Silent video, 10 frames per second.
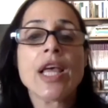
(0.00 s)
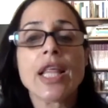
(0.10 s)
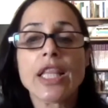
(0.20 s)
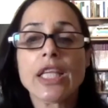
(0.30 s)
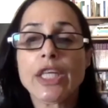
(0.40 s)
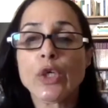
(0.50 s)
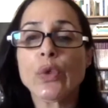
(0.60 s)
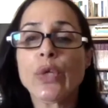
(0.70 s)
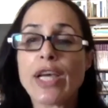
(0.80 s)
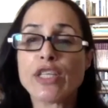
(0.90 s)
The
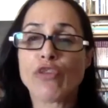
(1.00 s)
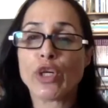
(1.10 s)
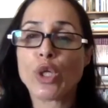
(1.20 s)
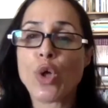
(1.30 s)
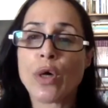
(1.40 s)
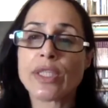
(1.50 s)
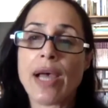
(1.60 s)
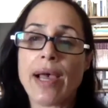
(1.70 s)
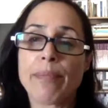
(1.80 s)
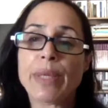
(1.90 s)
Likud has for a long
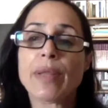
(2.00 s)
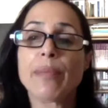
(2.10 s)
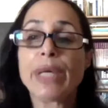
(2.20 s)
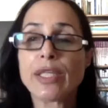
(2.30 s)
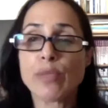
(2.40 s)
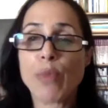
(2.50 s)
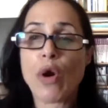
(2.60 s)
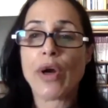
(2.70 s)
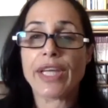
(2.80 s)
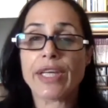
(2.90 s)
time been the biggest
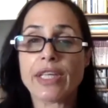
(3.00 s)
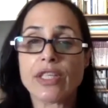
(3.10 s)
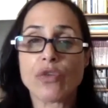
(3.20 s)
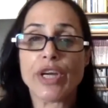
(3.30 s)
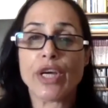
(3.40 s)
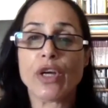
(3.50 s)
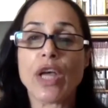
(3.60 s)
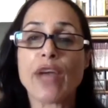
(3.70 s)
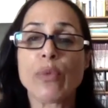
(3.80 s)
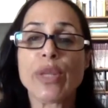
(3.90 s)
party in
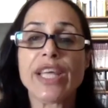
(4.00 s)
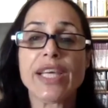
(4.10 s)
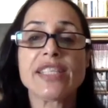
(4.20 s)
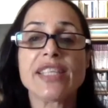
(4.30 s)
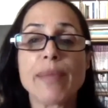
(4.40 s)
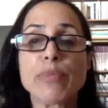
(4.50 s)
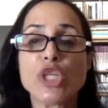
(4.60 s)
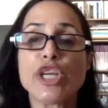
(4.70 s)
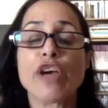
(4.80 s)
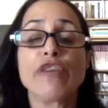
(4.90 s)
Israel, and with the
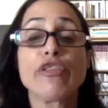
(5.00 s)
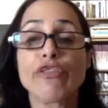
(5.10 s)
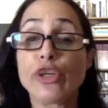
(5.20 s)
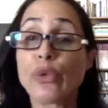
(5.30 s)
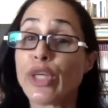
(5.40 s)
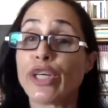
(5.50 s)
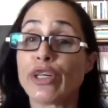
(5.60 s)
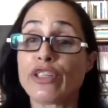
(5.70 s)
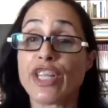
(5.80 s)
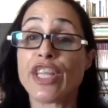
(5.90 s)
exception of a few
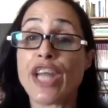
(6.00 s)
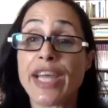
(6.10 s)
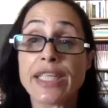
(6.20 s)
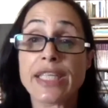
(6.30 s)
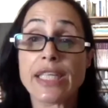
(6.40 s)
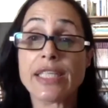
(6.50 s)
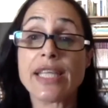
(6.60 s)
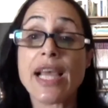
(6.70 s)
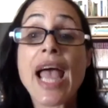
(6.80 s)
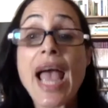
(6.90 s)
years in the
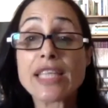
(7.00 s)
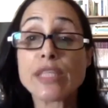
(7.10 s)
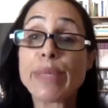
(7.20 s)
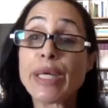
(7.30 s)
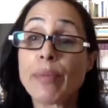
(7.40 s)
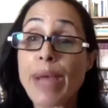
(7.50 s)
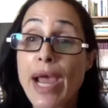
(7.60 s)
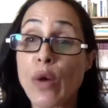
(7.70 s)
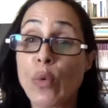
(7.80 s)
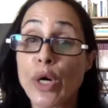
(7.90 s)
90s, has been in
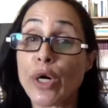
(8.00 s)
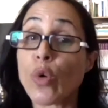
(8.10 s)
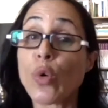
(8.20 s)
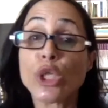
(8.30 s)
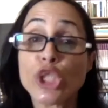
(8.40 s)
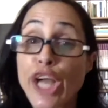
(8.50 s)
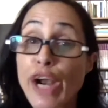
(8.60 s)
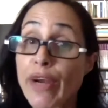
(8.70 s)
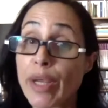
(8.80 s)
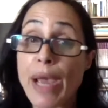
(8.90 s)
power or
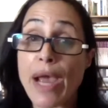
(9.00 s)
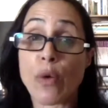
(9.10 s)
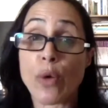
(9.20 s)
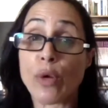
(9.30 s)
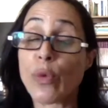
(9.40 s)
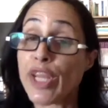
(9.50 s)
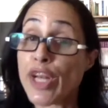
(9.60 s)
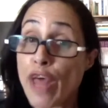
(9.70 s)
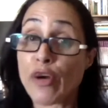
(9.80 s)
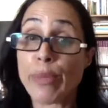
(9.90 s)
sharing power with
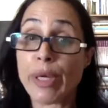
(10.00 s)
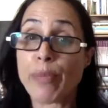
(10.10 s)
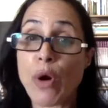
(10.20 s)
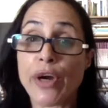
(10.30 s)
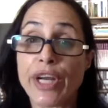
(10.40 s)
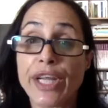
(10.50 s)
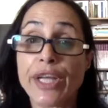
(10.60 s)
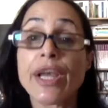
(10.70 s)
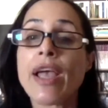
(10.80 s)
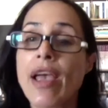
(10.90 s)
another big
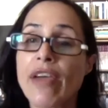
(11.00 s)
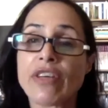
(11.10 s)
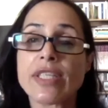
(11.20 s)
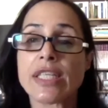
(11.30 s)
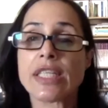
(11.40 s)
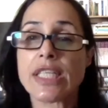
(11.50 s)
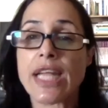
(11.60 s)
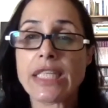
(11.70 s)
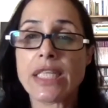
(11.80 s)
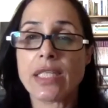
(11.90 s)
party ever since
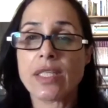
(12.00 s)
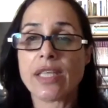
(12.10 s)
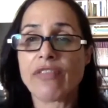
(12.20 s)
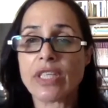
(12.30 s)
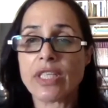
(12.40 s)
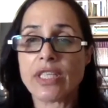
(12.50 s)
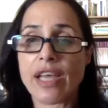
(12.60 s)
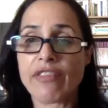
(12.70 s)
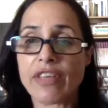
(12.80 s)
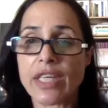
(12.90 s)

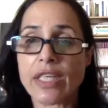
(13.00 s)
1977.